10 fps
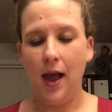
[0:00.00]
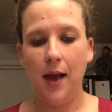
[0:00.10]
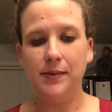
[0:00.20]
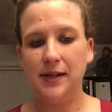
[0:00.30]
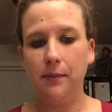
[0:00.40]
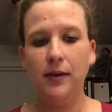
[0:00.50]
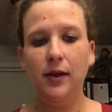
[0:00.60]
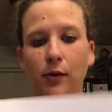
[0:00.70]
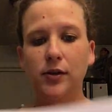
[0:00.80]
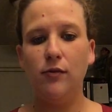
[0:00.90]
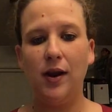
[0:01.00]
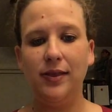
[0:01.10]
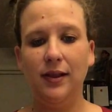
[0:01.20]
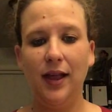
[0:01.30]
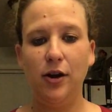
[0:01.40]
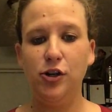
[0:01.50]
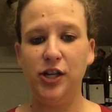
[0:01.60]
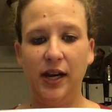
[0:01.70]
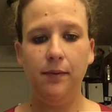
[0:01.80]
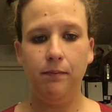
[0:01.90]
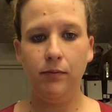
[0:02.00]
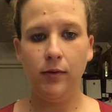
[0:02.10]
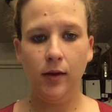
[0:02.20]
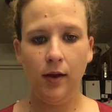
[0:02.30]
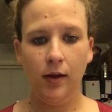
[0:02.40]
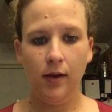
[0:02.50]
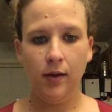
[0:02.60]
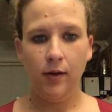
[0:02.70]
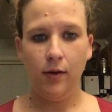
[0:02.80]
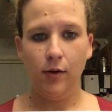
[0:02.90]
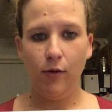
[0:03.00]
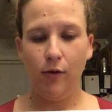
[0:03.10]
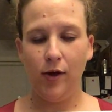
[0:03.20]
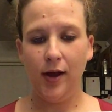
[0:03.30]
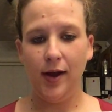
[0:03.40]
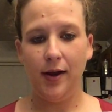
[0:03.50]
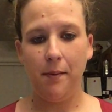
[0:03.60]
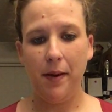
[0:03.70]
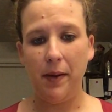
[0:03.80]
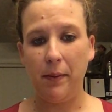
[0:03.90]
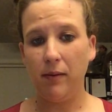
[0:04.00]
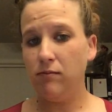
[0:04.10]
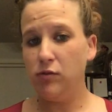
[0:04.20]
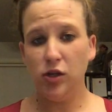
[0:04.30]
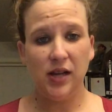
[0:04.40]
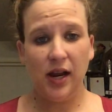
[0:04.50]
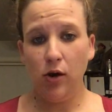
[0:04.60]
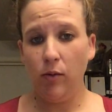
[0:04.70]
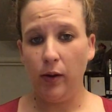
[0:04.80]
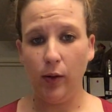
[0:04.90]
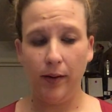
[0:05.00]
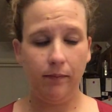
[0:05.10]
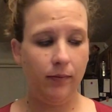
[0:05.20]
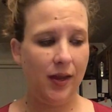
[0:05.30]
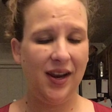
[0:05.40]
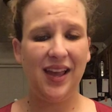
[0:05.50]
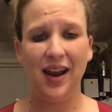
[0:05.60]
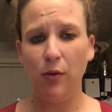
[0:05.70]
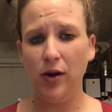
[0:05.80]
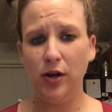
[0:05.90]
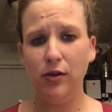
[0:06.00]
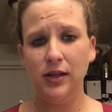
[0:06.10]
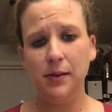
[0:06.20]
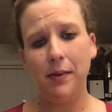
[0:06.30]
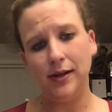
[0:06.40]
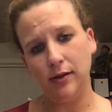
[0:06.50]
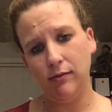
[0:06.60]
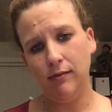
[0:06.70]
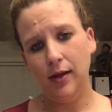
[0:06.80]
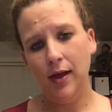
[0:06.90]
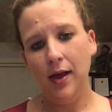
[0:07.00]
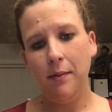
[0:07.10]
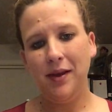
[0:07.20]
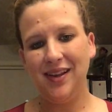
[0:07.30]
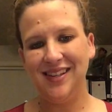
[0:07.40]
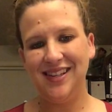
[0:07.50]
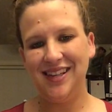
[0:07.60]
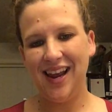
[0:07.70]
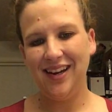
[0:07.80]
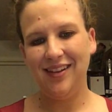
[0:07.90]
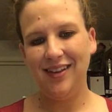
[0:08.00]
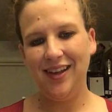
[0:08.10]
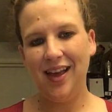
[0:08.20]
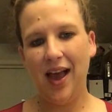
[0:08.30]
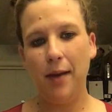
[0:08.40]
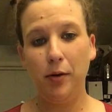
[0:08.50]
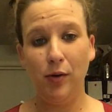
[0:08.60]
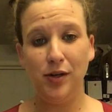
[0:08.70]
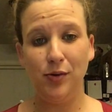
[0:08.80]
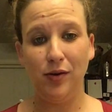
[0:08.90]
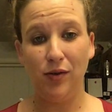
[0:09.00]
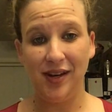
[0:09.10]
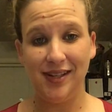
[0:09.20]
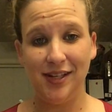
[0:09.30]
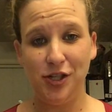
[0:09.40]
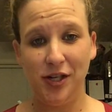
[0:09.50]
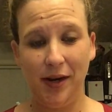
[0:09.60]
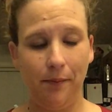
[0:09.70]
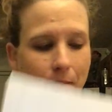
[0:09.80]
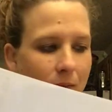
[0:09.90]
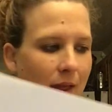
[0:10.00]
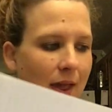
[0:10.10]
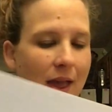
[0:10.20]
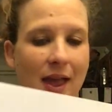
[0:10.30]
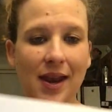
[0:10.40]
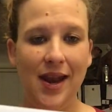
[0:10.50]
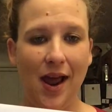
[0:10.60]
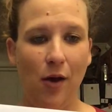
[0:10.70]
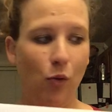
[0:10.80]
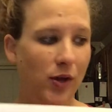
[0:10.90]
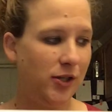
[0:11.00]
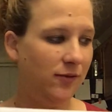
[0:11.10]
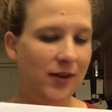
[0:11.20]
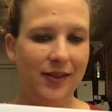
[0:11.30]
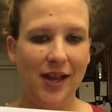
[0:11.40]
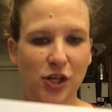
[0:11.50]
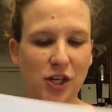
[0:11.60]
I'm simply going to write the letter G on my paper, just like I normally would. And again, I want to do this in pencil because technically I'm going to erase this G. Now, once you've done that